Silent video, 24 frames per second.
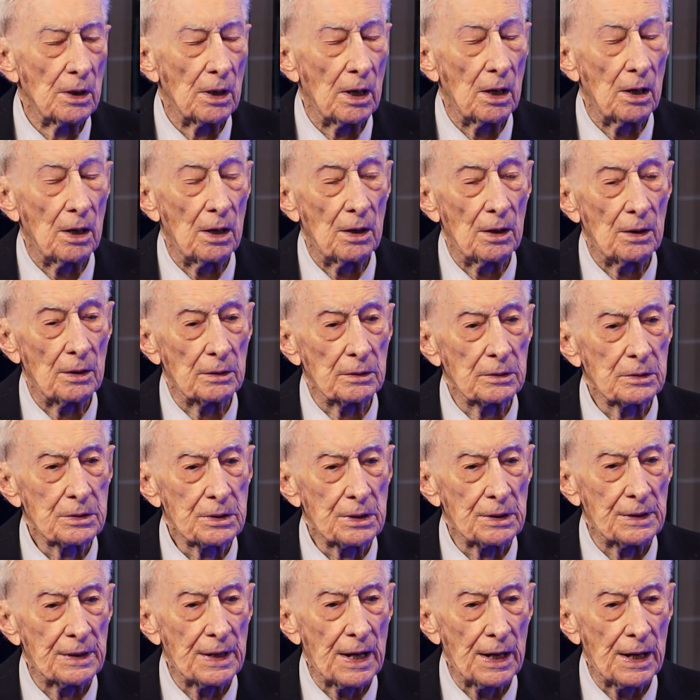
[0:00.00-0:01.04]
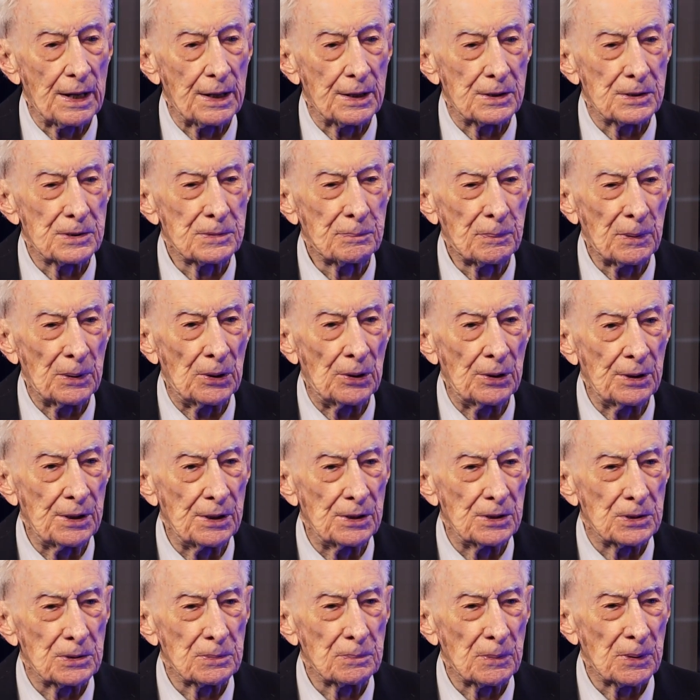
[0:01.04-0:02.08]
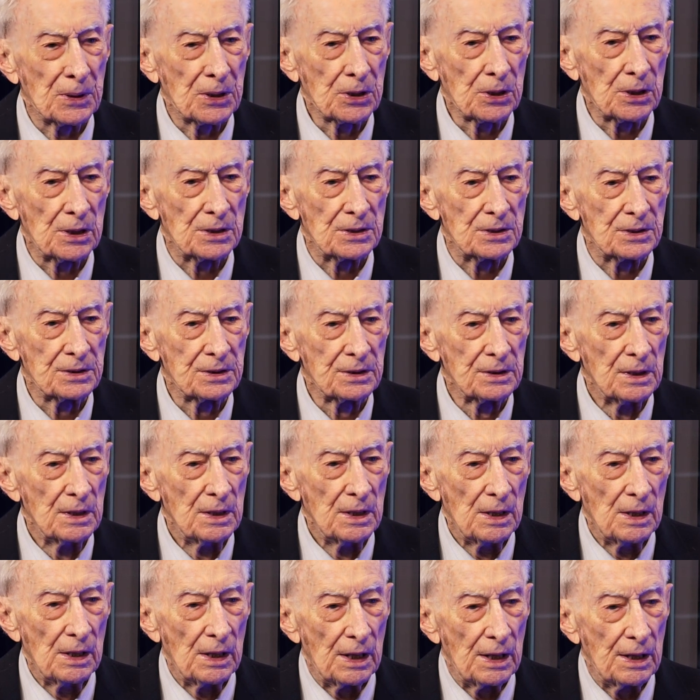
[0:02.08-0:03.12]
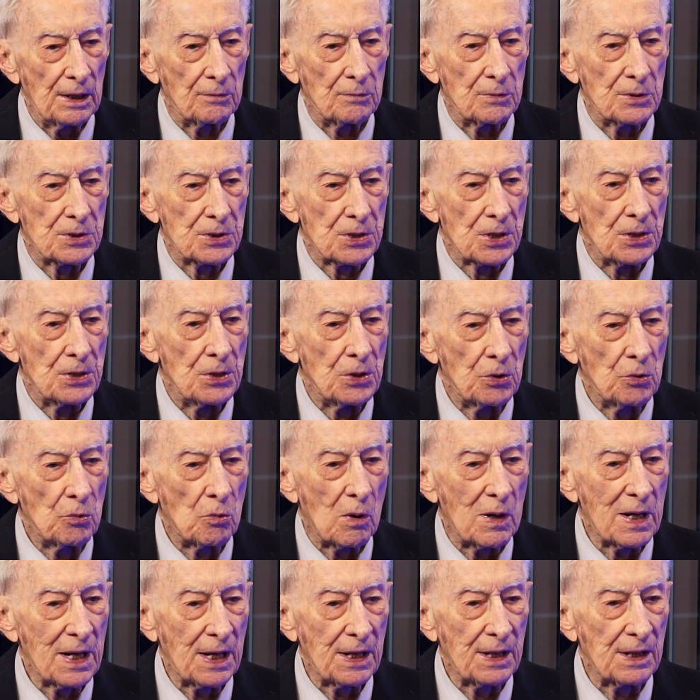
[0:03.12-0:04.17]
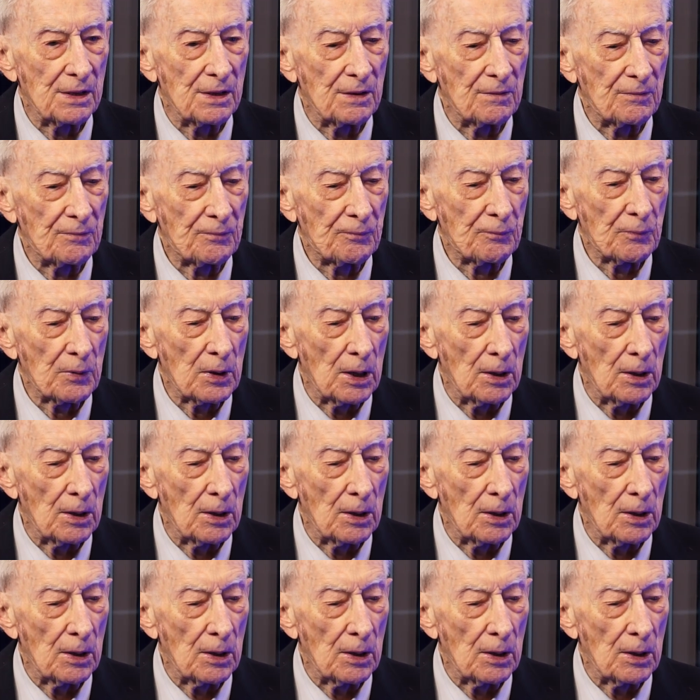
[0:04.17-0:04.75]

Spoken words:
that experience, because it was a new way of